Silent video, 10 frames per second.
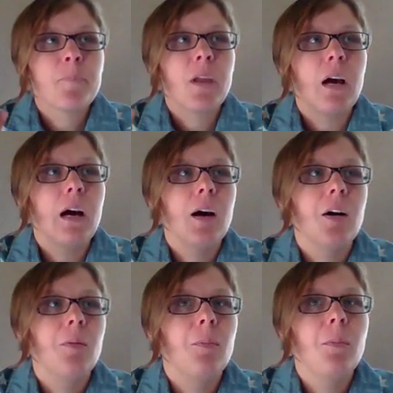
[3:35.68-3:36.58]

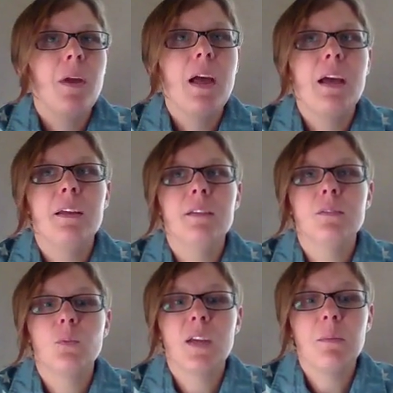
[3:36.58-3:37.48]

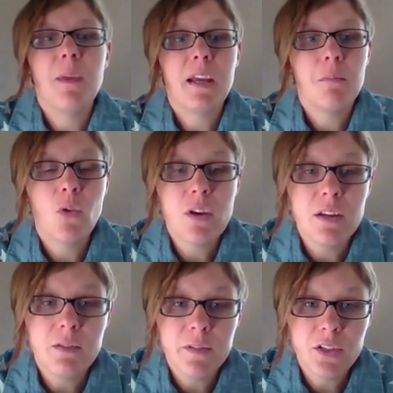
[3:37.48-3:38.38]
and we can make a more
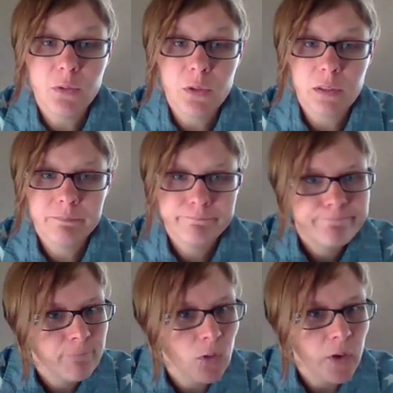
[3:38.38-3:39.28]
individual
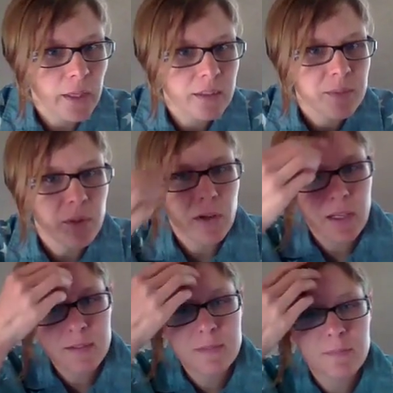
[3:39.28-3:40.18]
learning
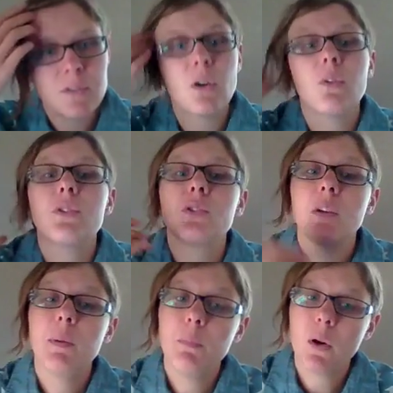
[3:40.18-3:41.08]
experience. So there's going
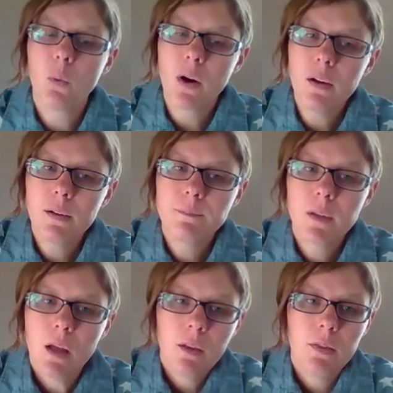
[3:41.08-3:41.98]
to be book work,
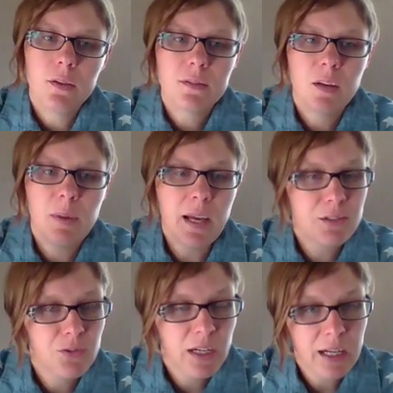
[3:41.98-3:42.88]
there's going to be
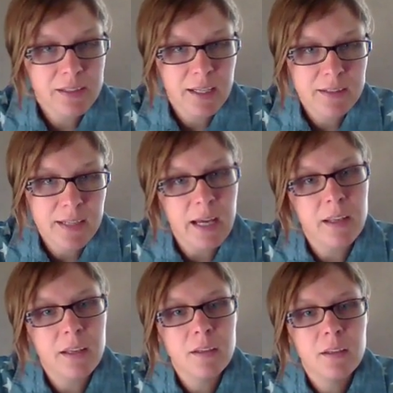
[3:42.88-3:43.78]
extra context
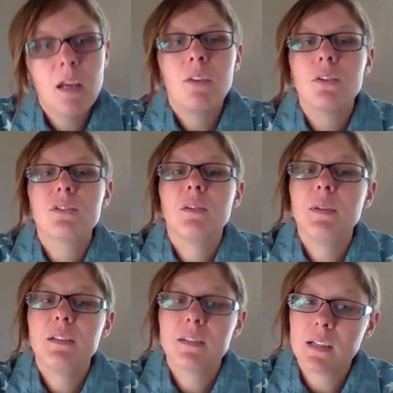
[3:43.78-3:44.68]
added, there's going to
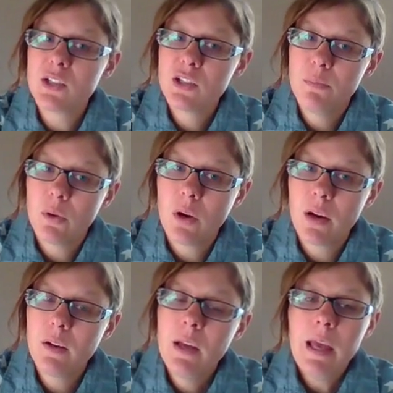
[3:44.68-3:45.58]
be a discussion
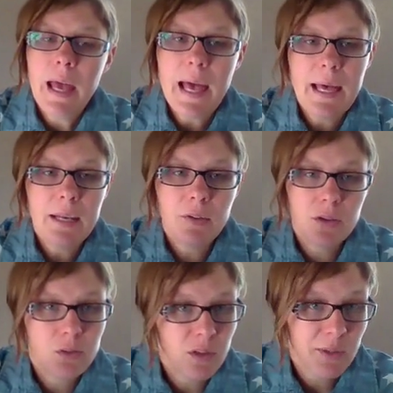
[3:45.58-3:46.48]
board, and
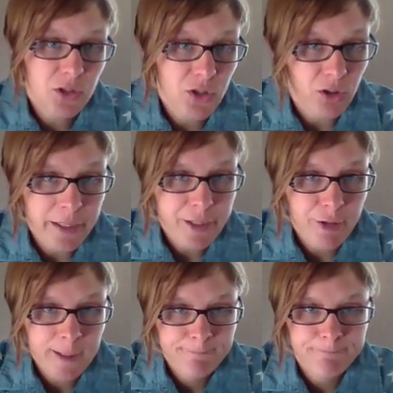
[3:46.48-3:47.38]
there's going to be a journal
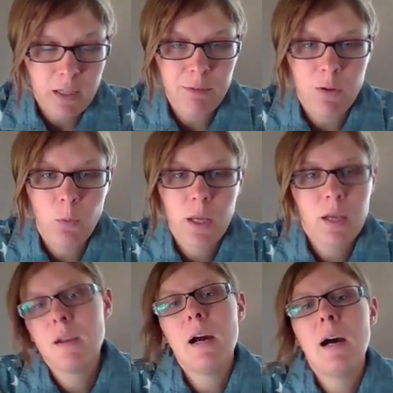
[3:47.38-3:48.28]
entry every
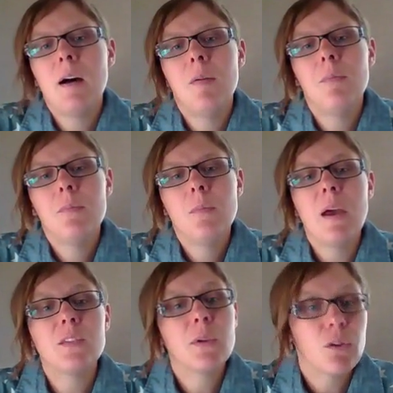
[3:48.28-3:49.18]
week.
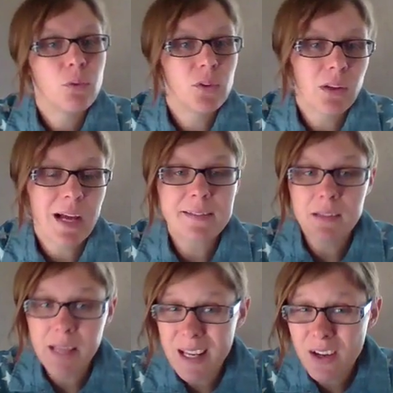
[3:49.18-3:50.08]
As we go through the class
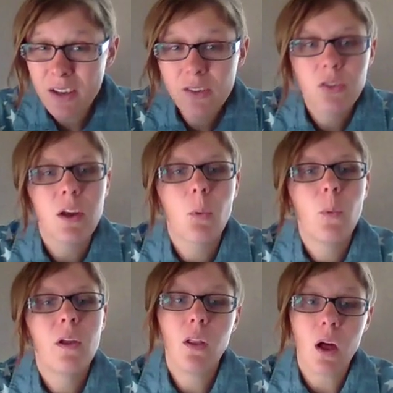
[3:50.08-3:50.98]
later, there
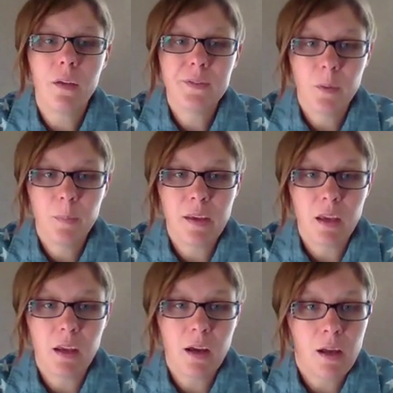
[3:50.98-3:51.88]
will also
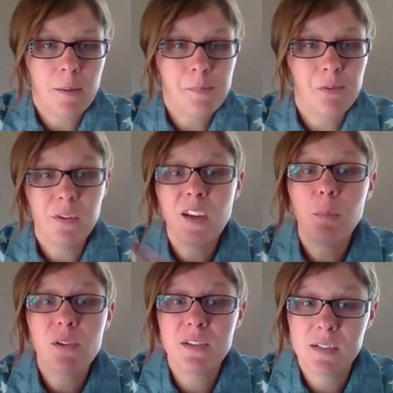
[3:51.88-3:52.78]
be a video
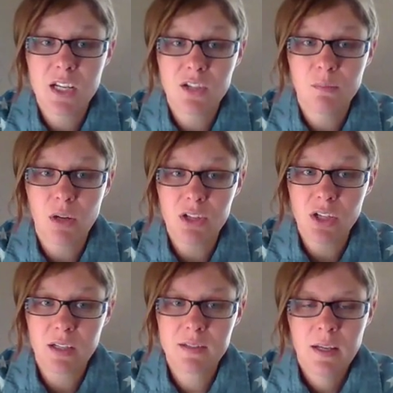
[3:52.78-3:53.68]
presentation
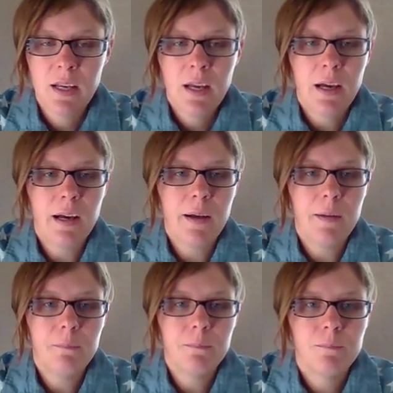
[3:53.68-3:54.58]
project
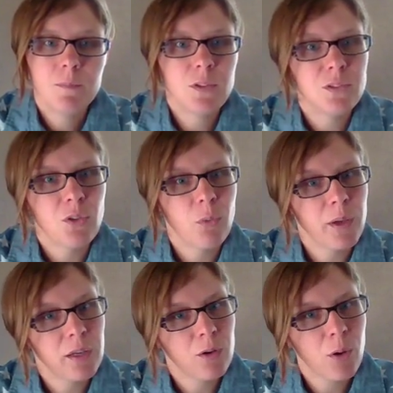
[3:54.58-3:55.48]
so that we
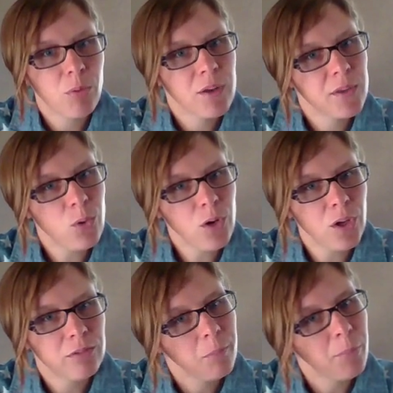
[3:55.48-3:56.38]
can incorporate the
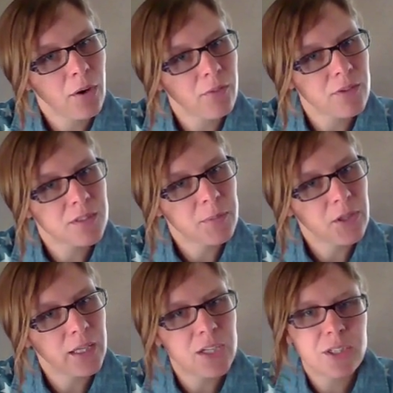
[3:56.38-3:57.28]
oral part of this
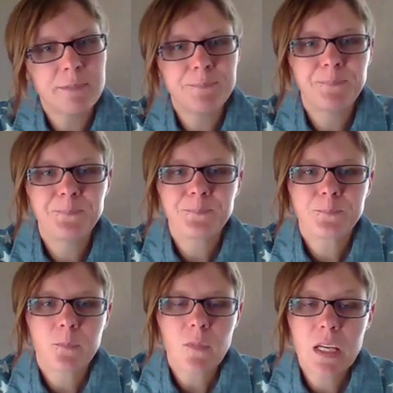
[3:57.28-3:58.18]
communication
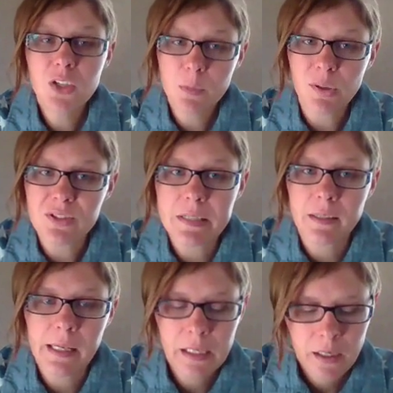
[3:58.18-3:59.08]

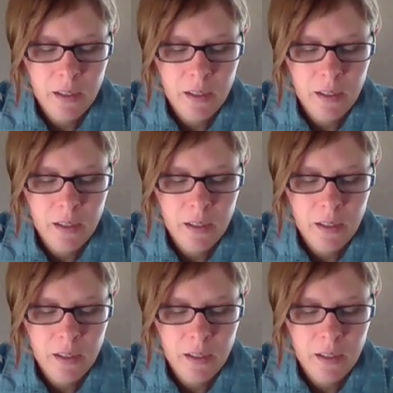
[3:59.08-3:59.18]
interpersonally.